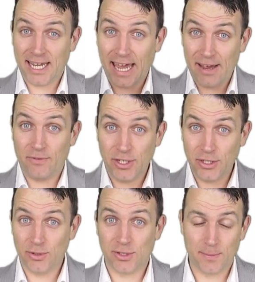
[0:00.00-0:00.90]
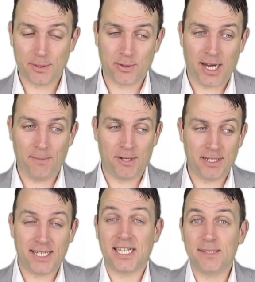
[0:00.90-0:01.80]
every new subscriber
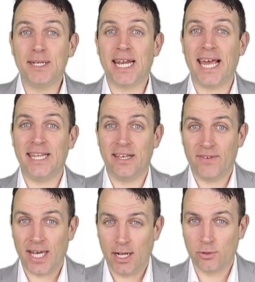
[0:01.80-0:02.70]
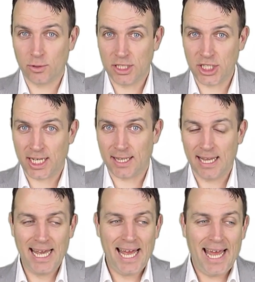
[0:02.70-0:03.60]
that has been adding value to the channel.
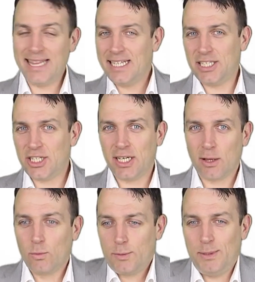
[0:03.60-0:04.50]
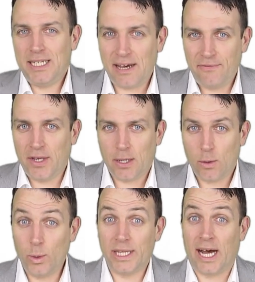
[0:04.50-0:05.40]
And this channel would be nothing
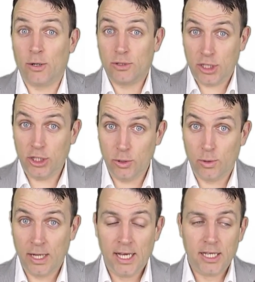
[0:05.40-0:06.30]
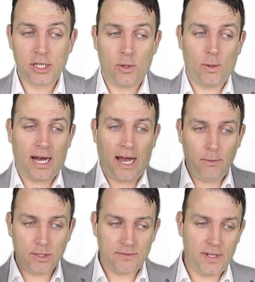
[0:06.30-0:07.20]
without you. So I
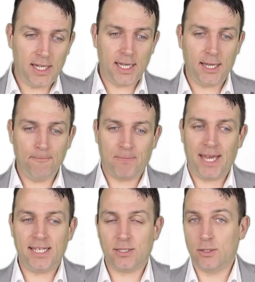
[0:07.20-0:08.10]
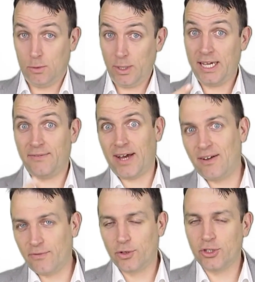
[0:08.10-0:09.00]
was thinking, as we have
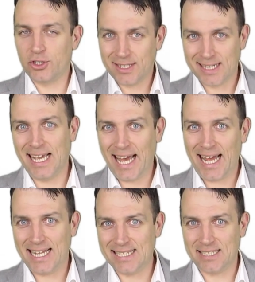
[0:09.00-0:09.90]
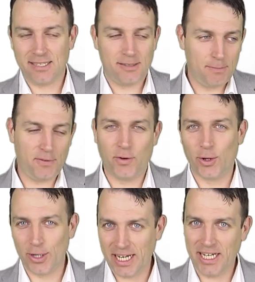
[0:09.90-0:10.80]
unfortunately ads
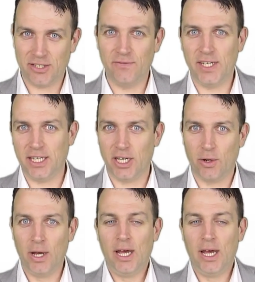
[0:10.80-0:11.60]
before each video,